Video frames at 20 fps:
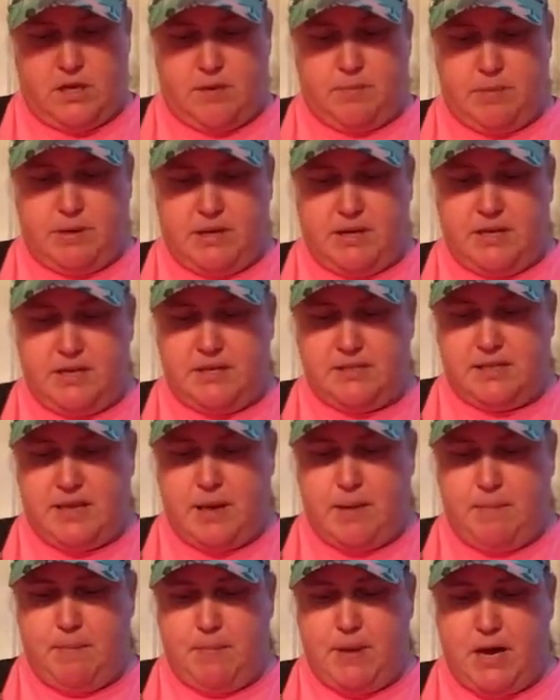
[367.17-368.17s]
But it is
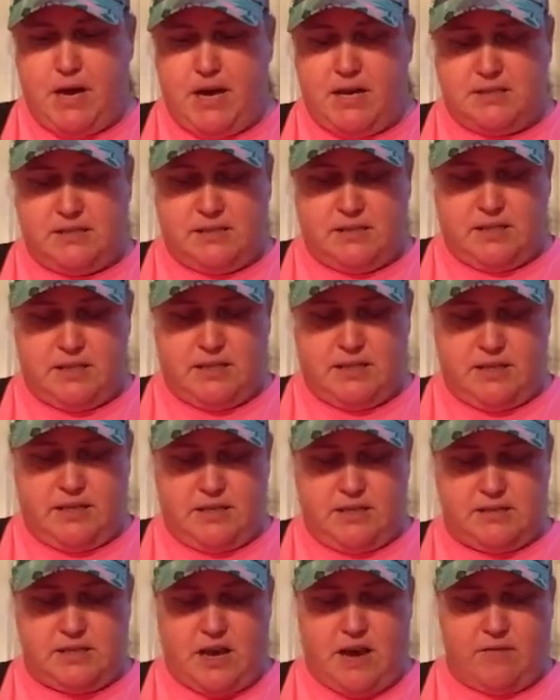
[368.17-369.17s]
embossed. It
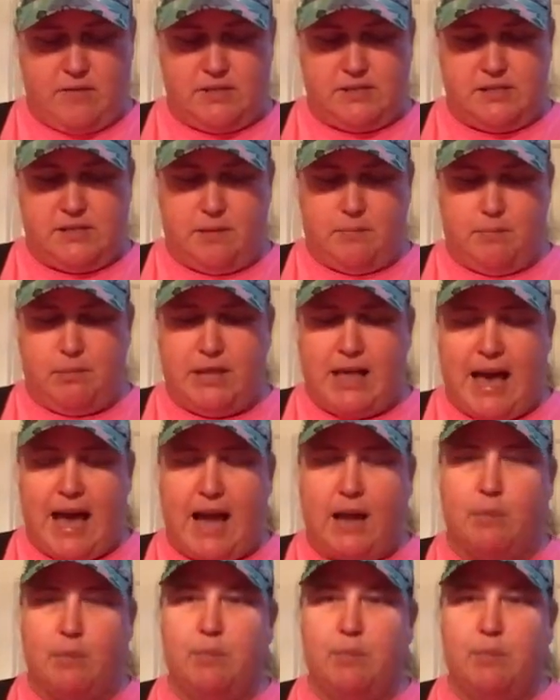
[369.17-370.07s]
is obviously black,